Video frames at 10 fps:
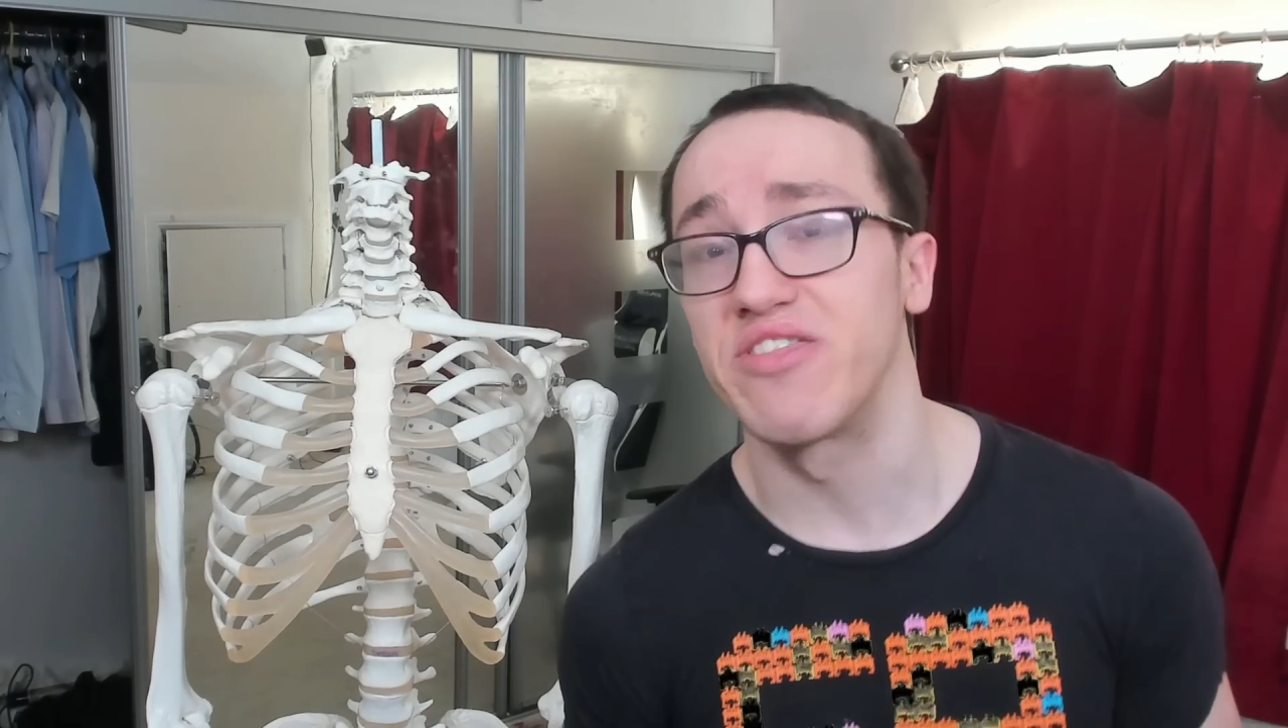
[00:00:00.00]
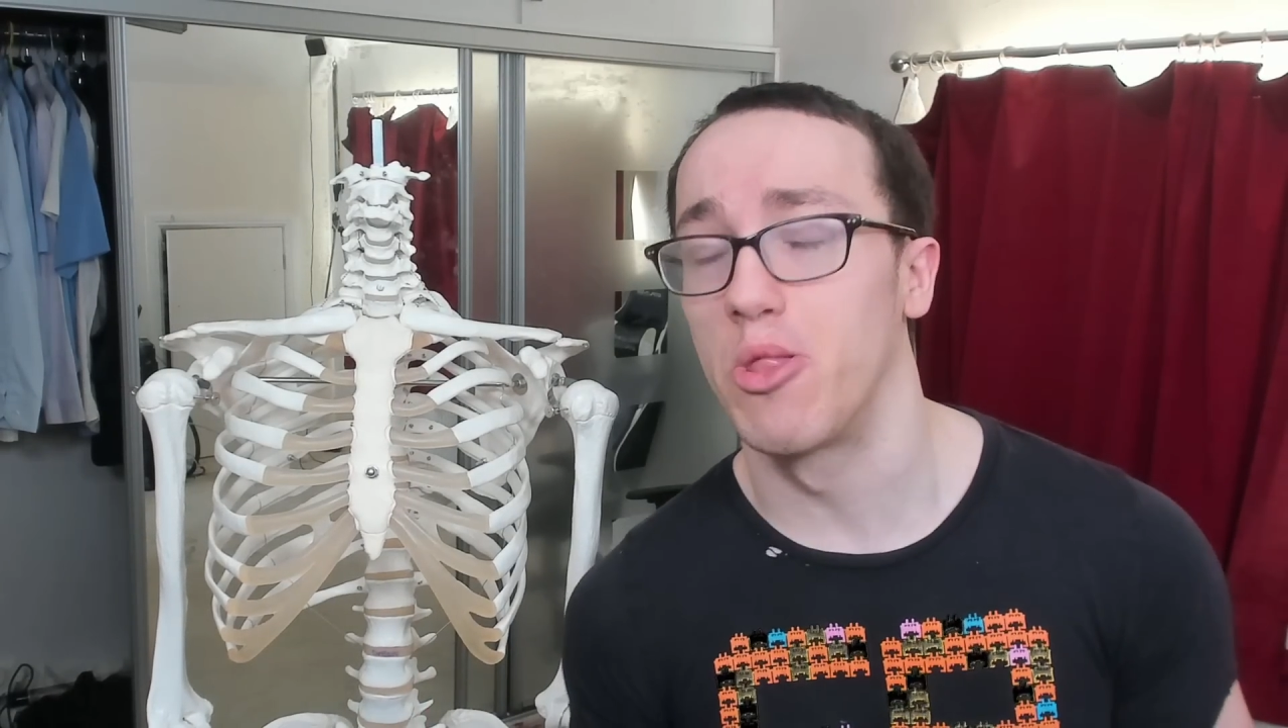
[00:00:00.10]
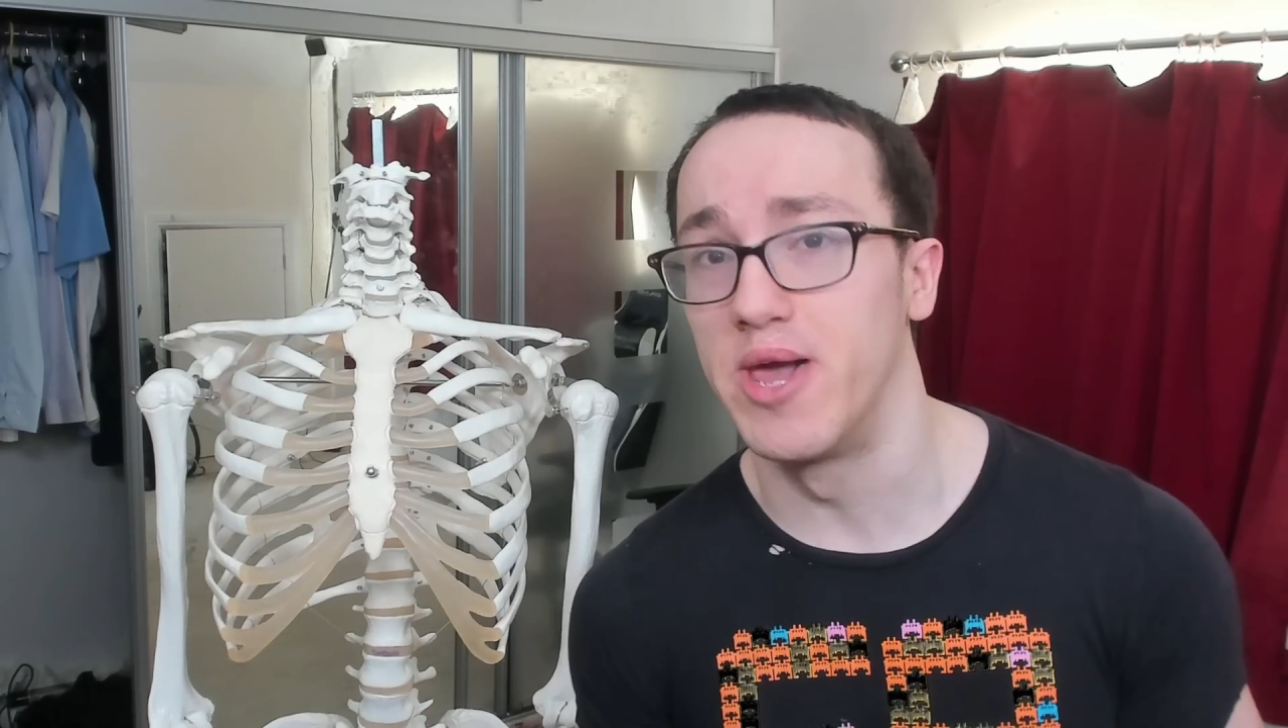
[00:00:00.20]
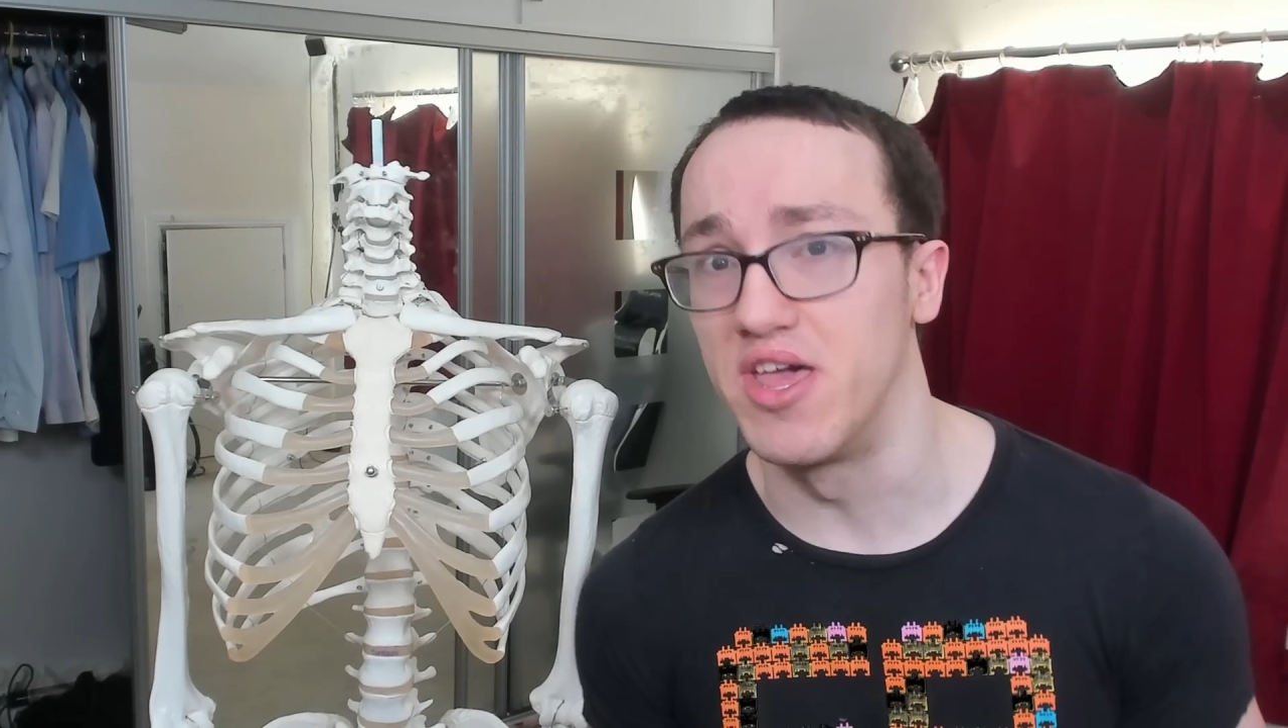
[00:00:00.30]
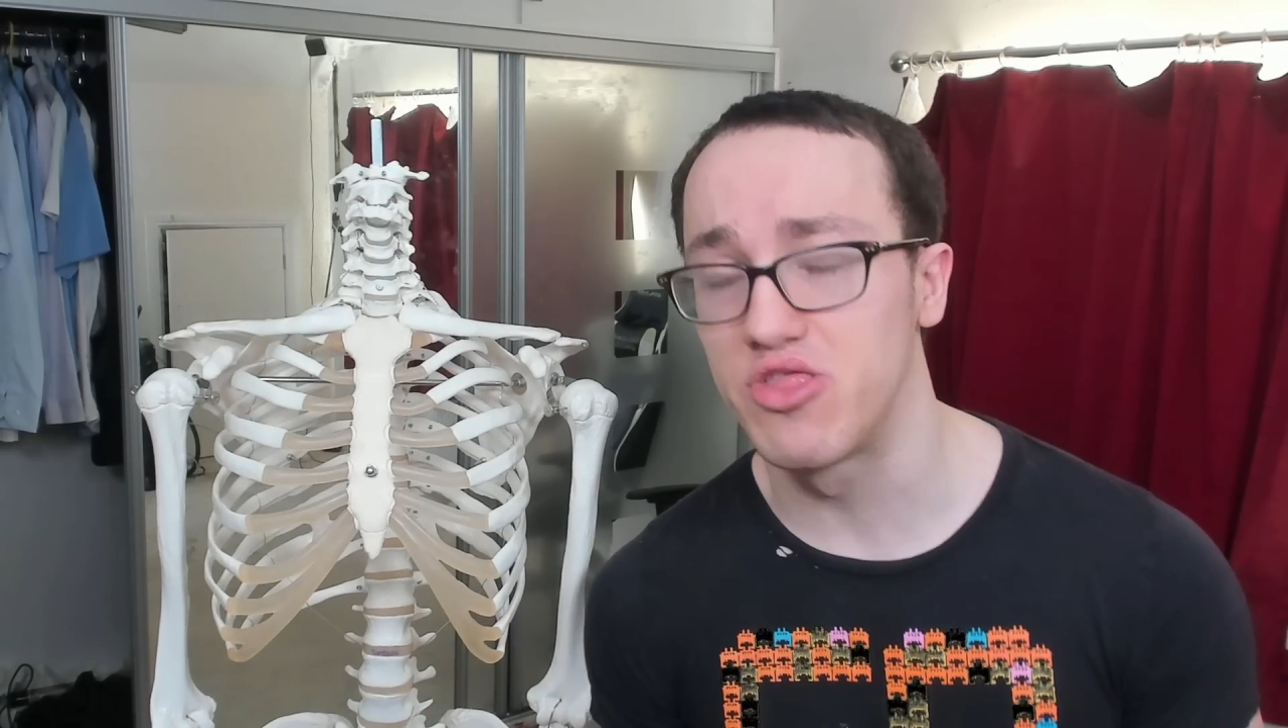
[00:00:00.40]

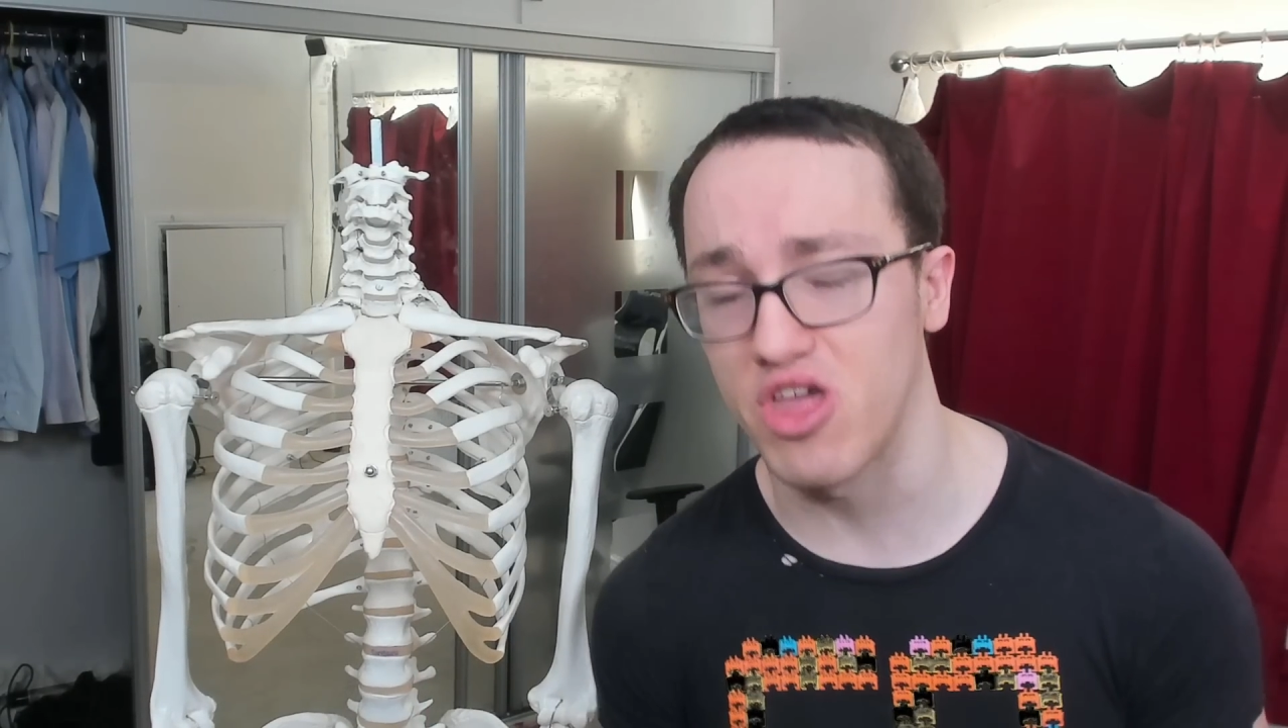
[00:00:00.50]
enemy